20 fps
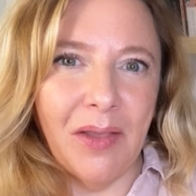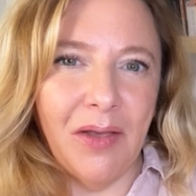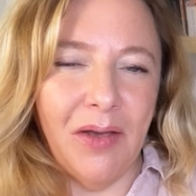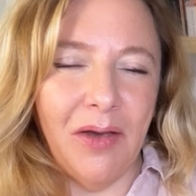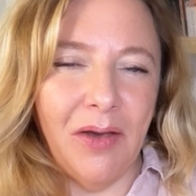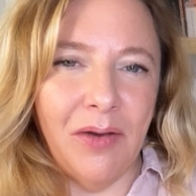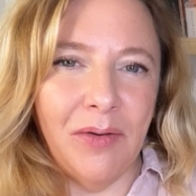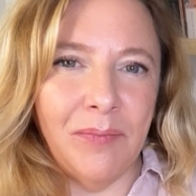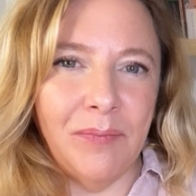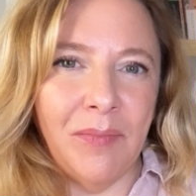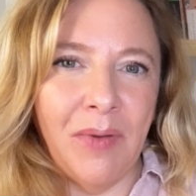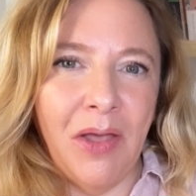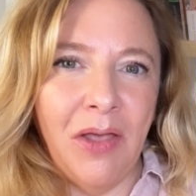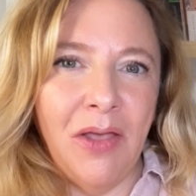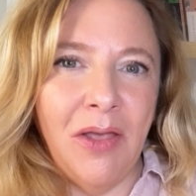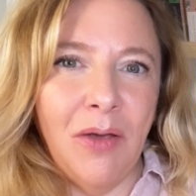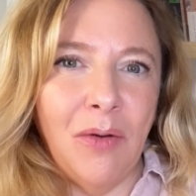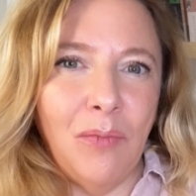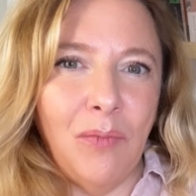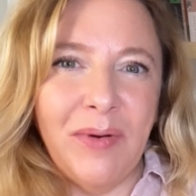
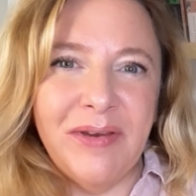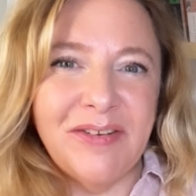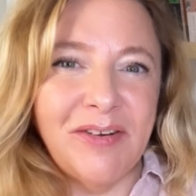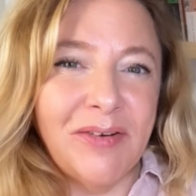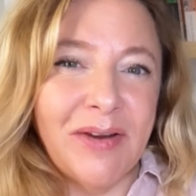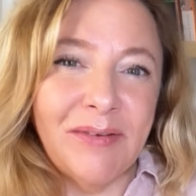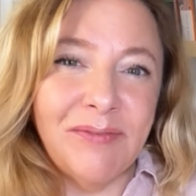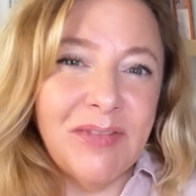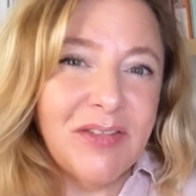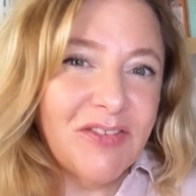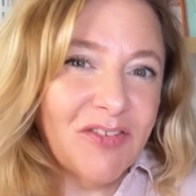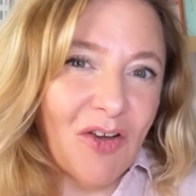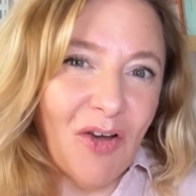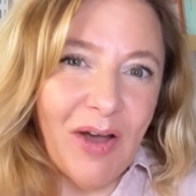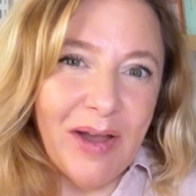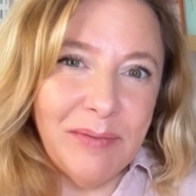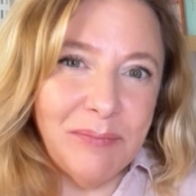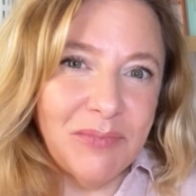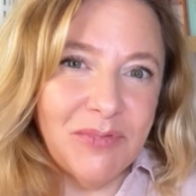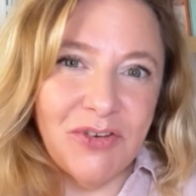We don't have the
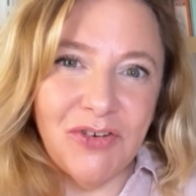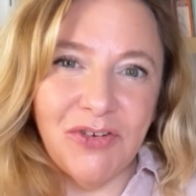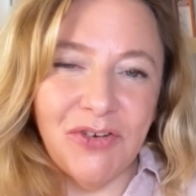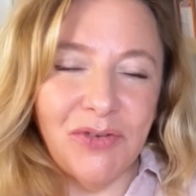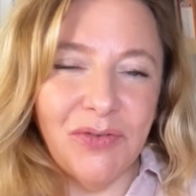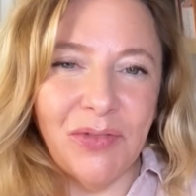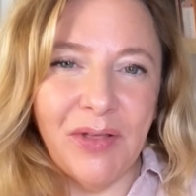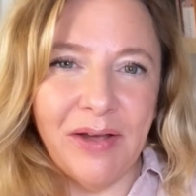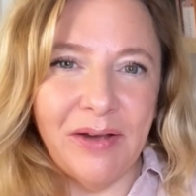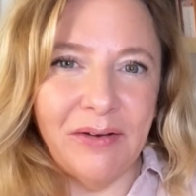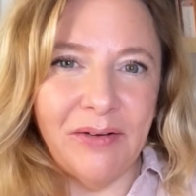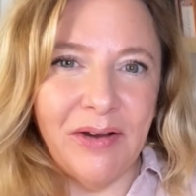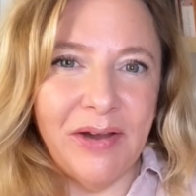time to do that.